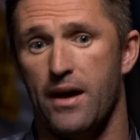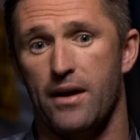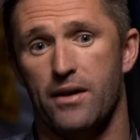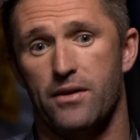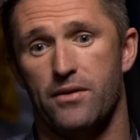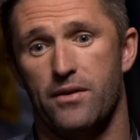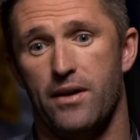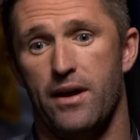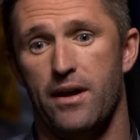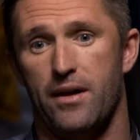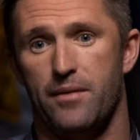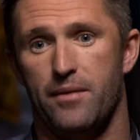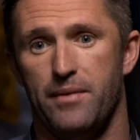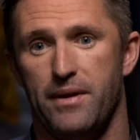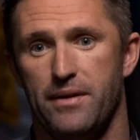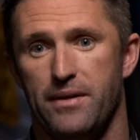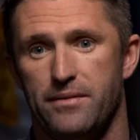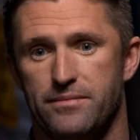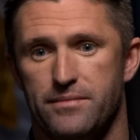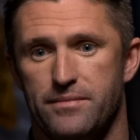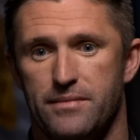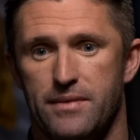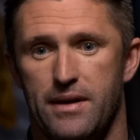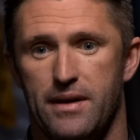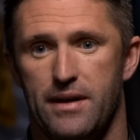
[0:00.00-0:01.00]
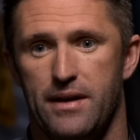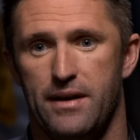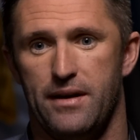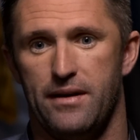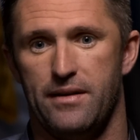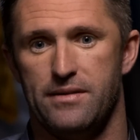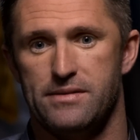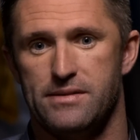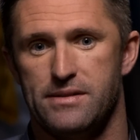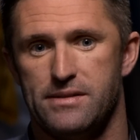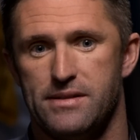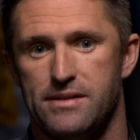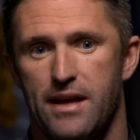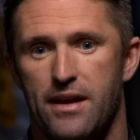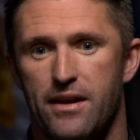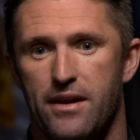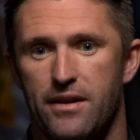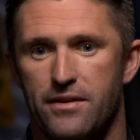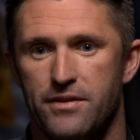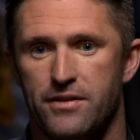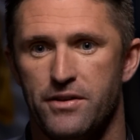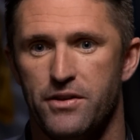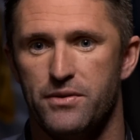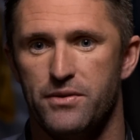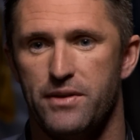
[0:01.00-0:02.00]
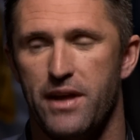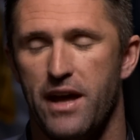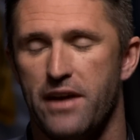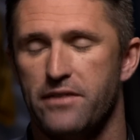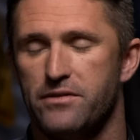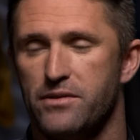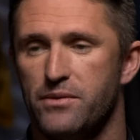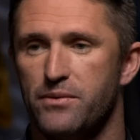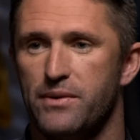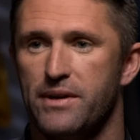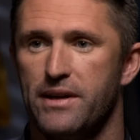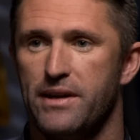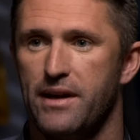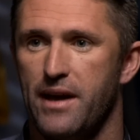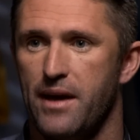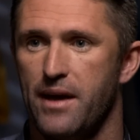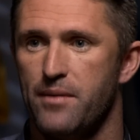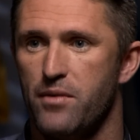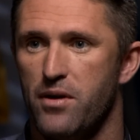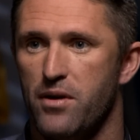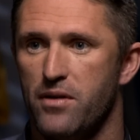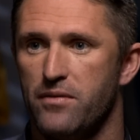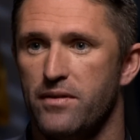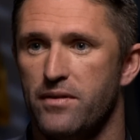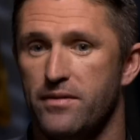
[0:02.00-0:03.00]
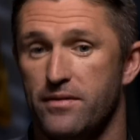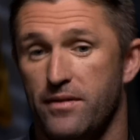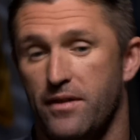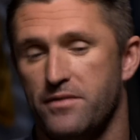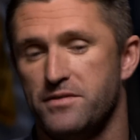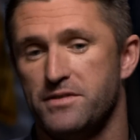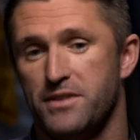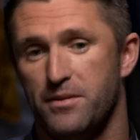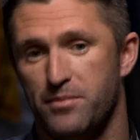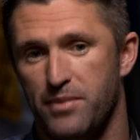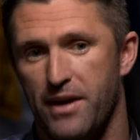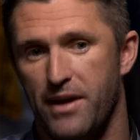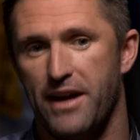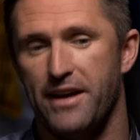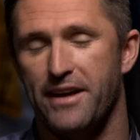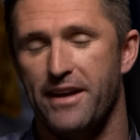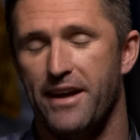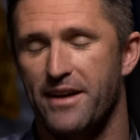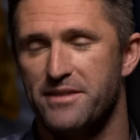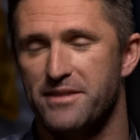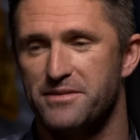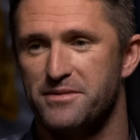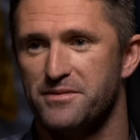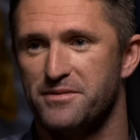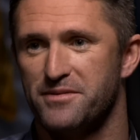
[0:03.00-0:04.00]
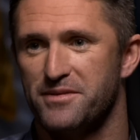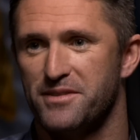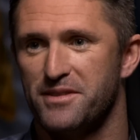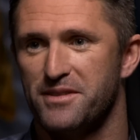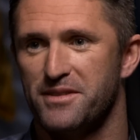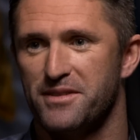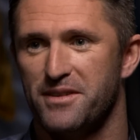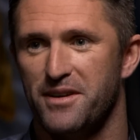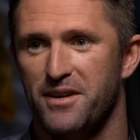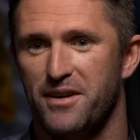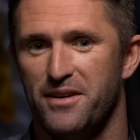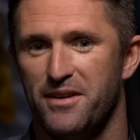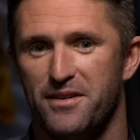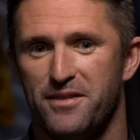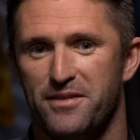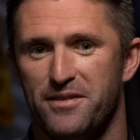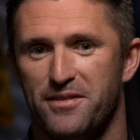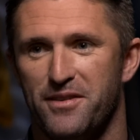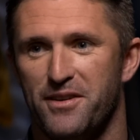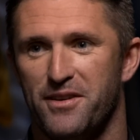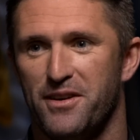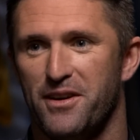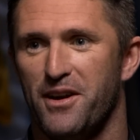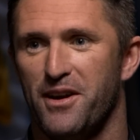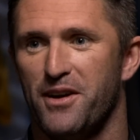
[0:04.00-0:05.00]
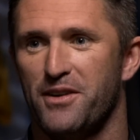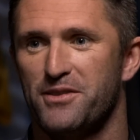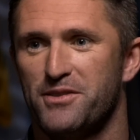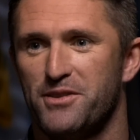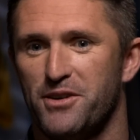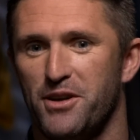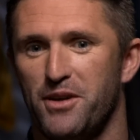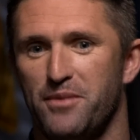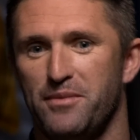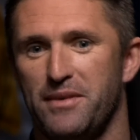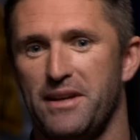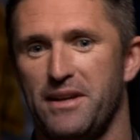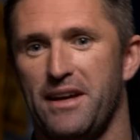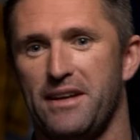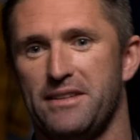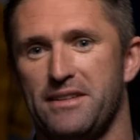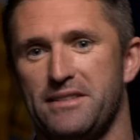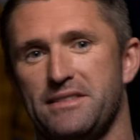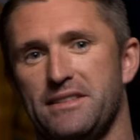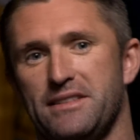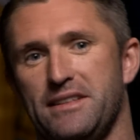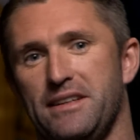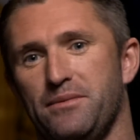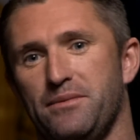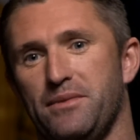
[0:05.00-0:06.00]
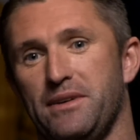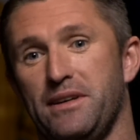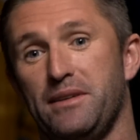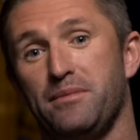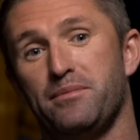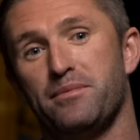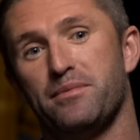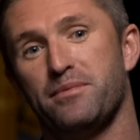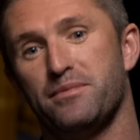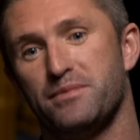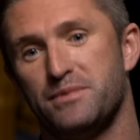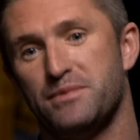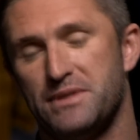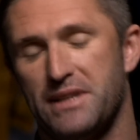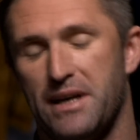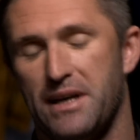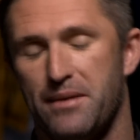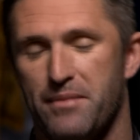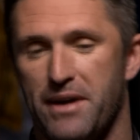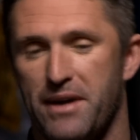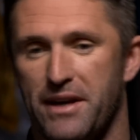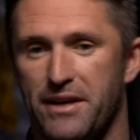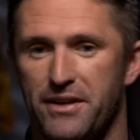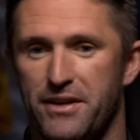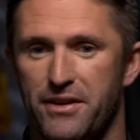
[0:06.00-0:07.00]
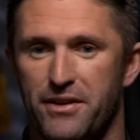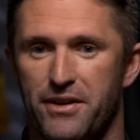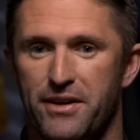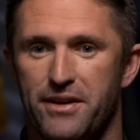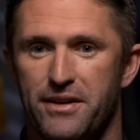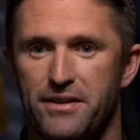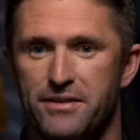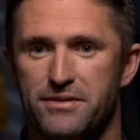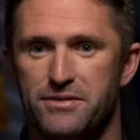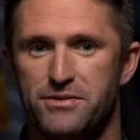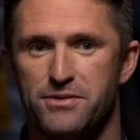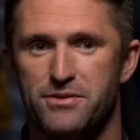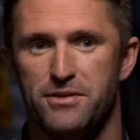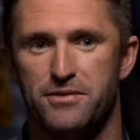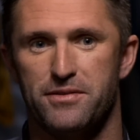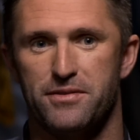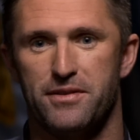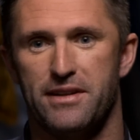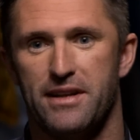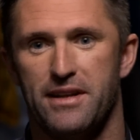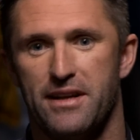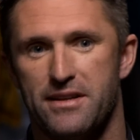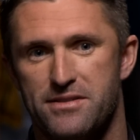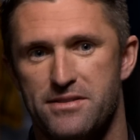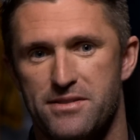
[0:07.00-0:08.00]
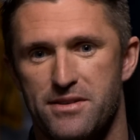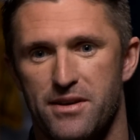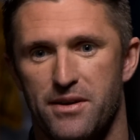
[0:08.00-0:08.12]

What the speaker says: Yeah, great. I mean, as I said, I knew David when he came over. Obviously, I played against him for a long time when he was at Man United and stuff like that.